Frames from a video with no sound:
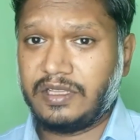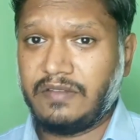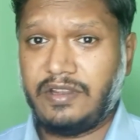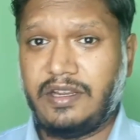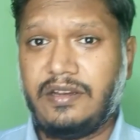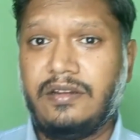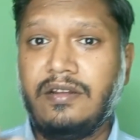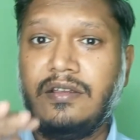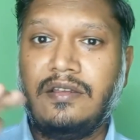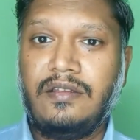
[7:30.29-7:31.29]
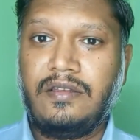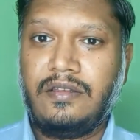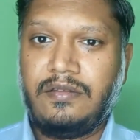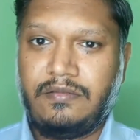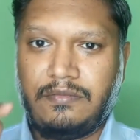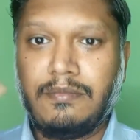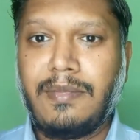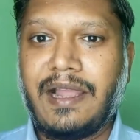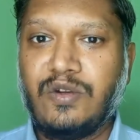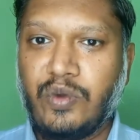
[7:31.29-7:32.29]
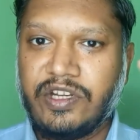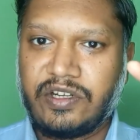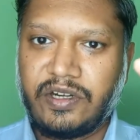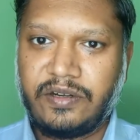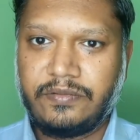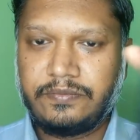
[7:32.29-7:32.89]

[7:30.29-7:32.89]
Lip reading: even in mild winter.